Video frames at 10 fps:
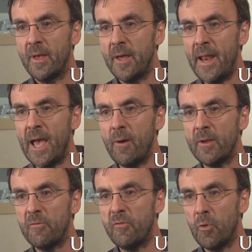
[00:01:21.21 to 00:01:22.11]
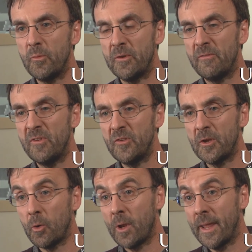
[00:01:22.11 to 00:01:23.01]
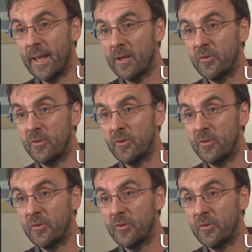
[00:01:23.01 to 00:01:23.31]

and how it forms a physical link